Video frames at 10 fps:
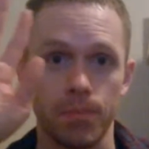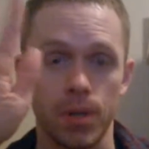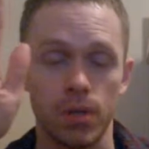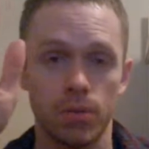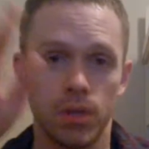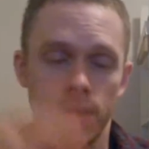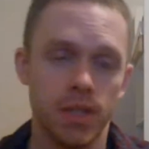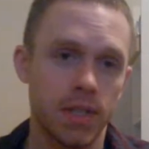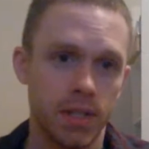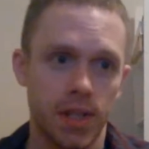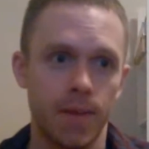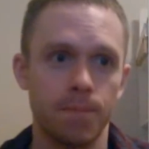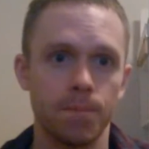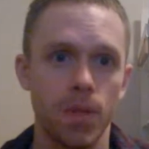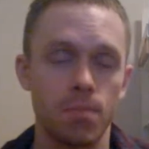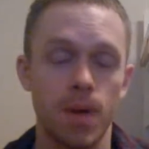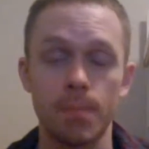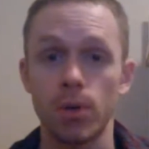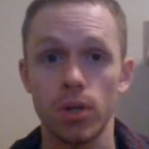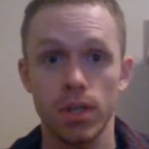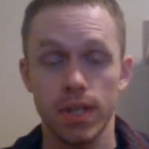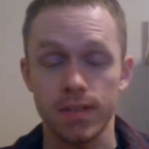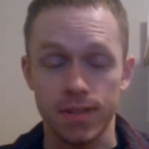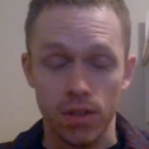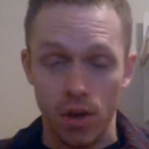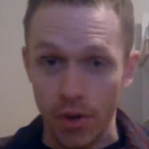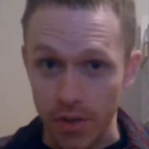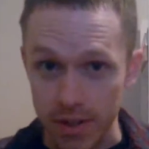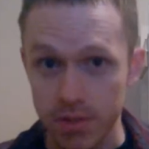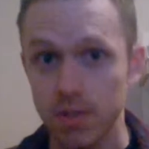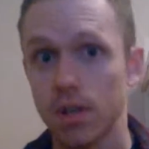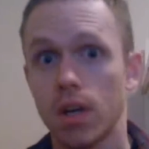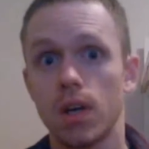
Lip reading: But, well, I'll get into that. My book gets into all this.